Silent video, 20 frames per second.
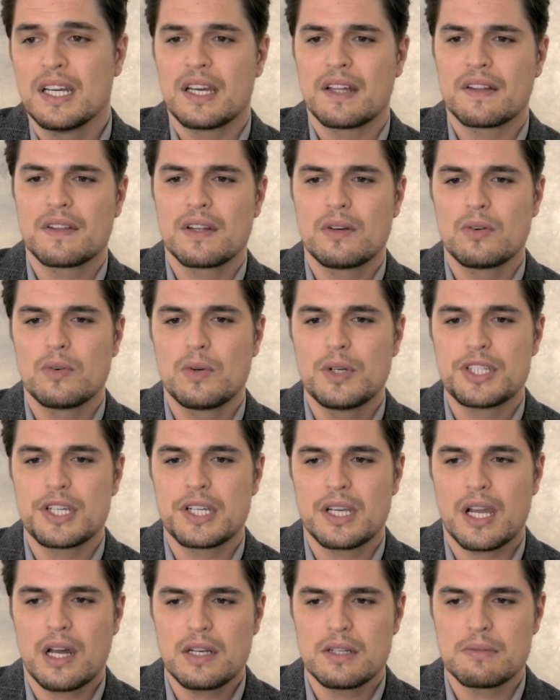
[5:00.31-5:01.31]
And they're
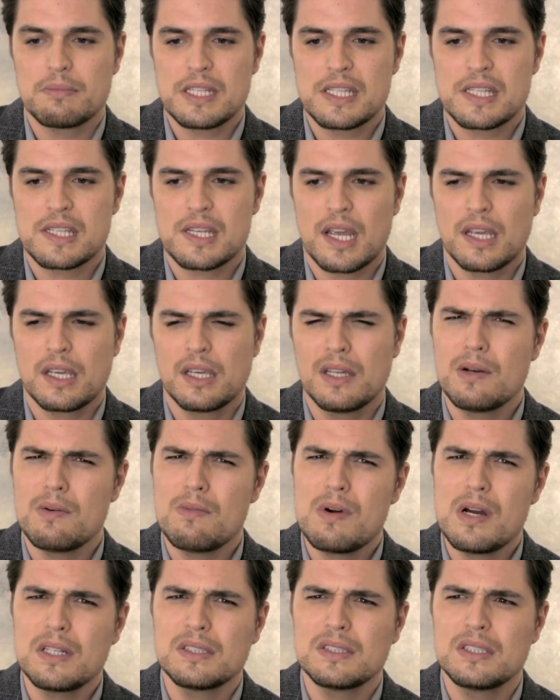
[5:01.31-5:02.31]
reaching out to me saying, you know
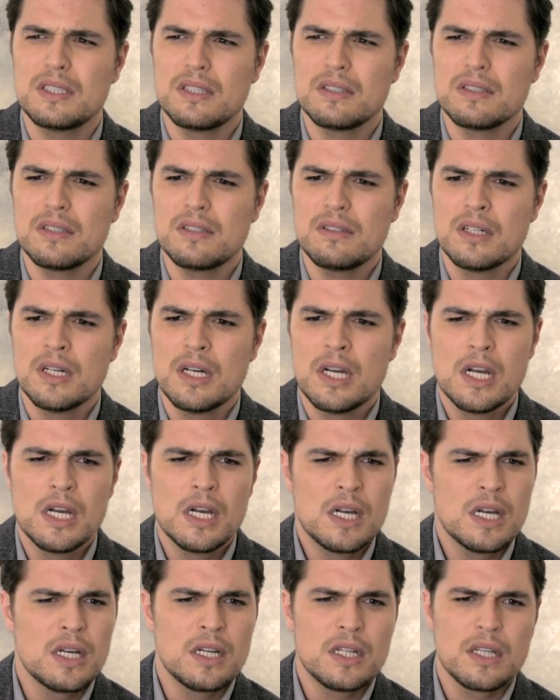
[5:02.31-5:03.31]
what, Diogo,
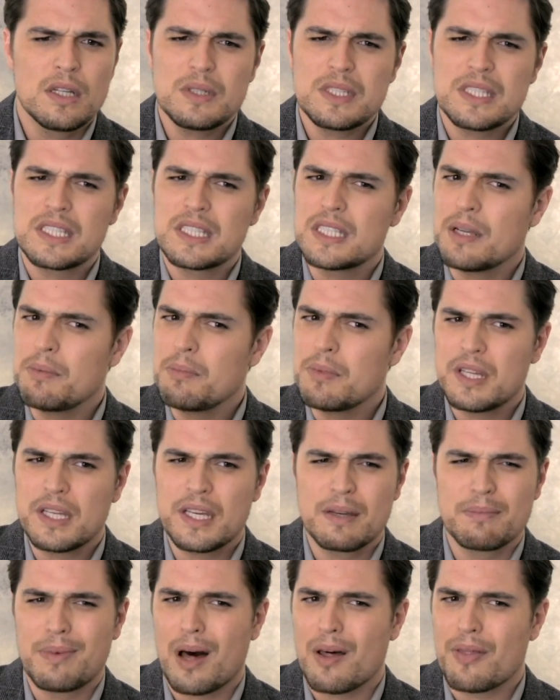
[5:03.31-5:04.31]
was
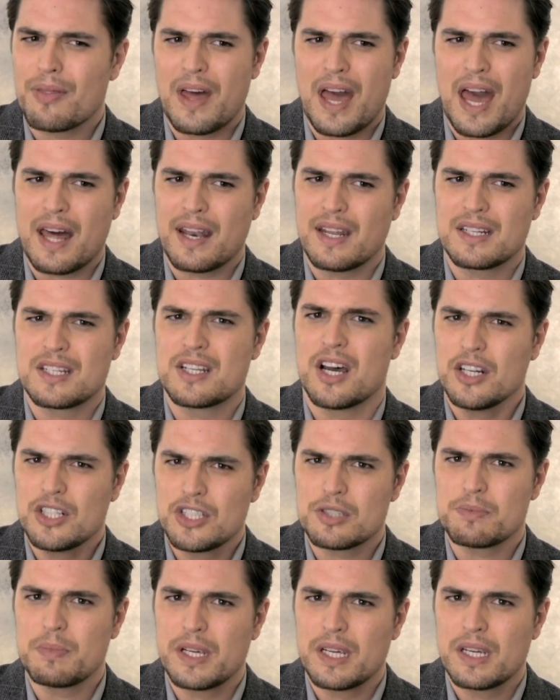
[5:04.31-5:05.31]
something about that that
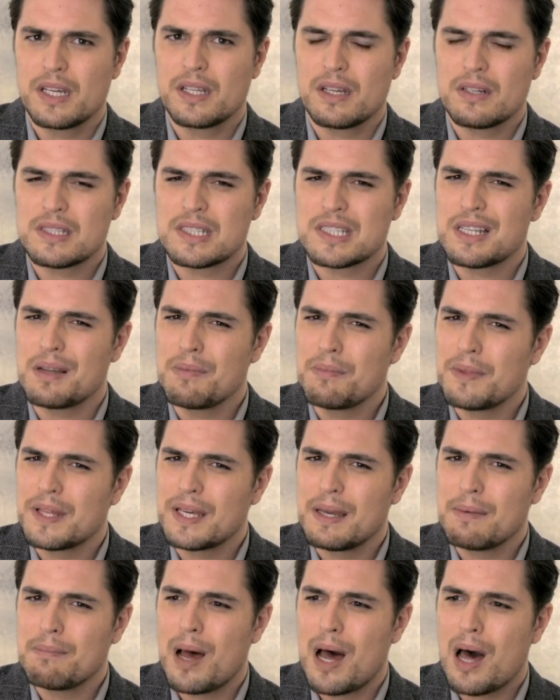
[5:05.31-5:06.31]
touched me. There's
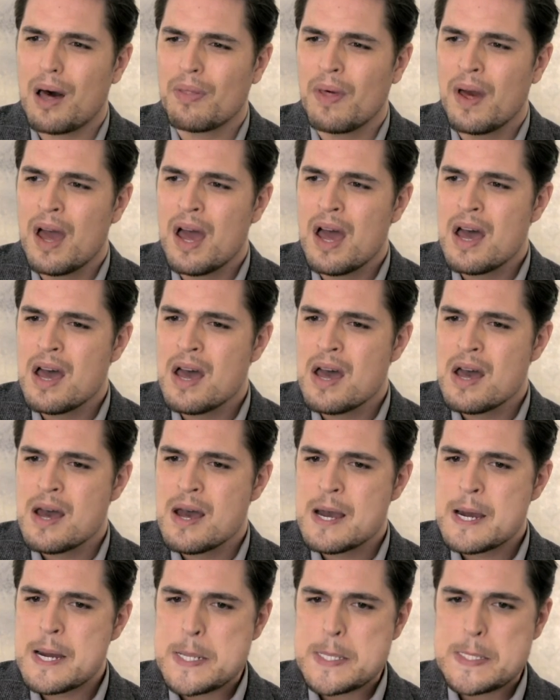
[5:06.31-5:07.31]
something about
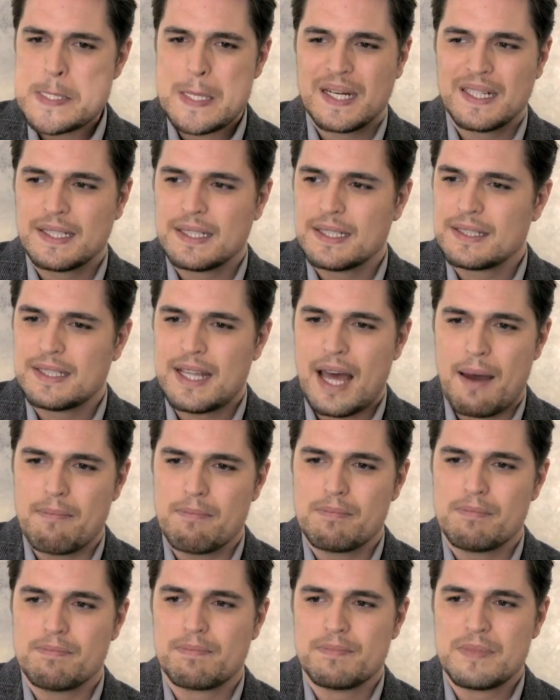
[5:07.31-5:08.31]
that
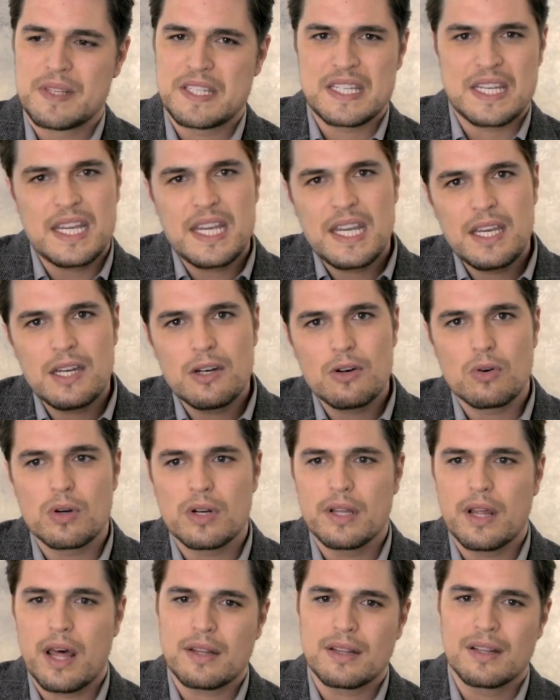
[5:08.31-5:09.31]
scene
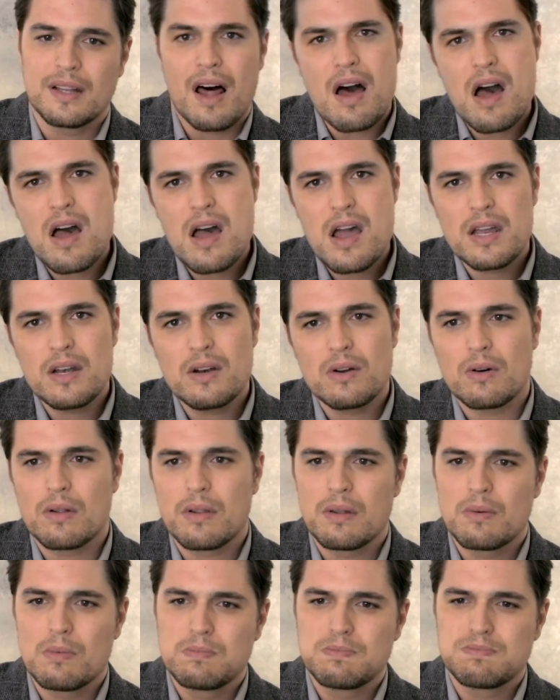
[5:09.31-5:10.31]
or that line
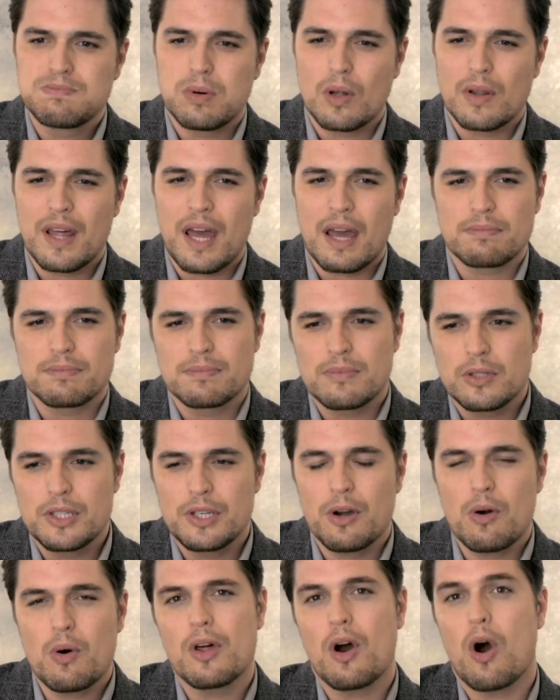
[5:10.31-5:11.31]
or the or that
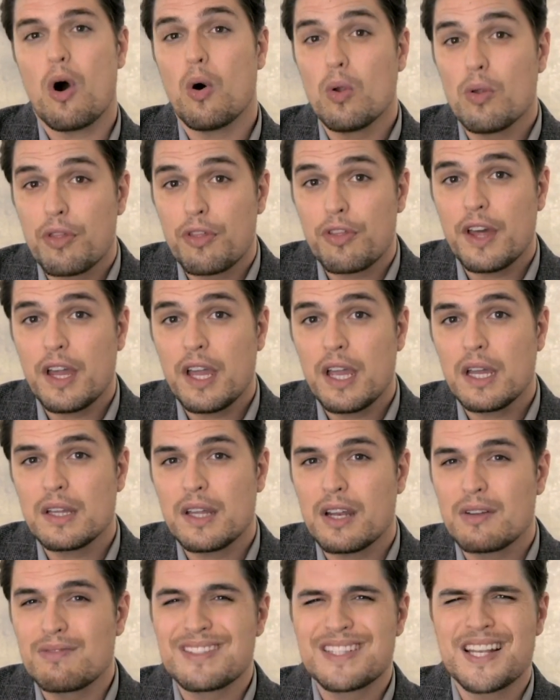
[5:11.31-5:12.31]
you know the whole thing
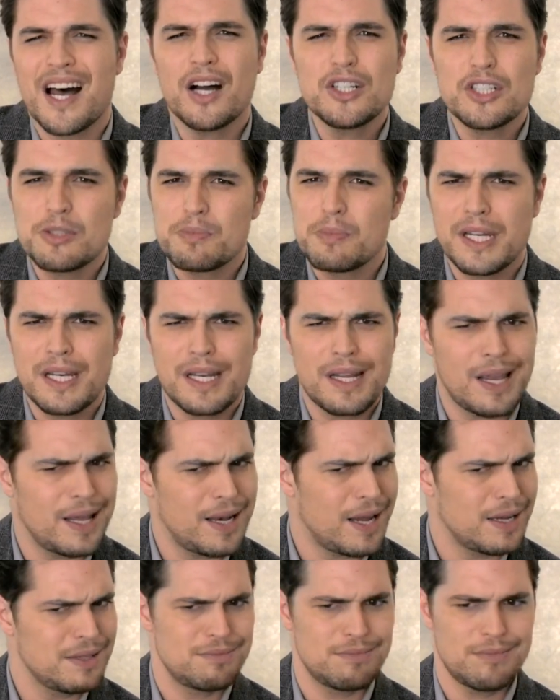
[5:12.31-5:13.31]
that touched me,
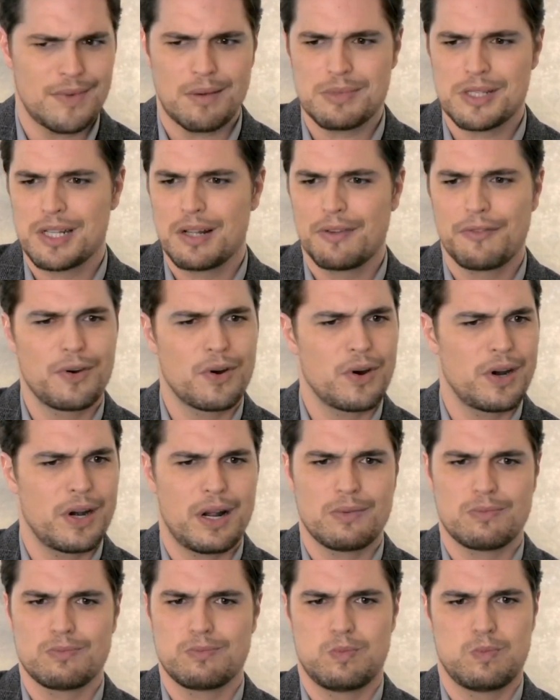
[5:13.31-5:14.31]
and I, I'm still figuring
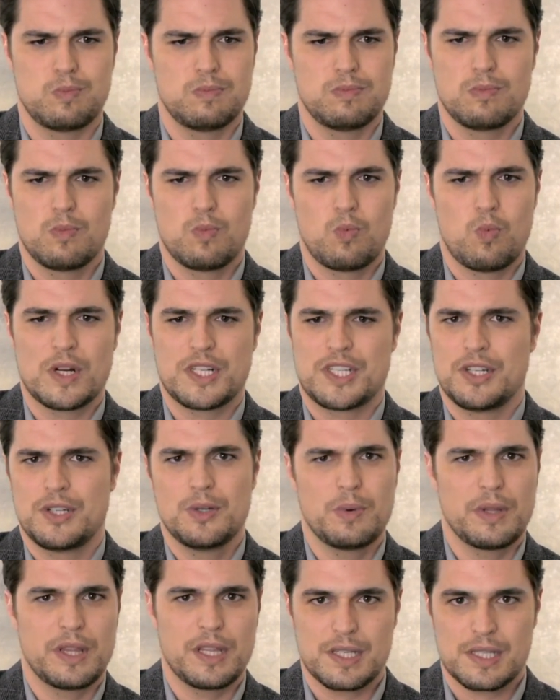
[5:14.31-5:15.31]
out what to
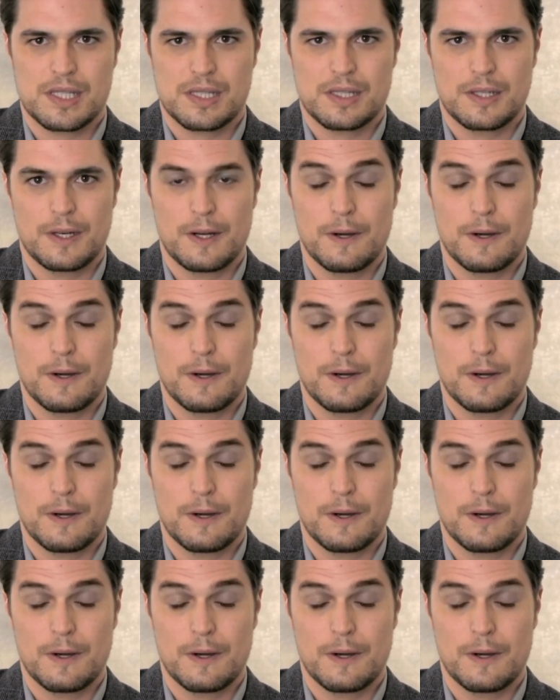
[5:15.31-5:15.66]
do with this.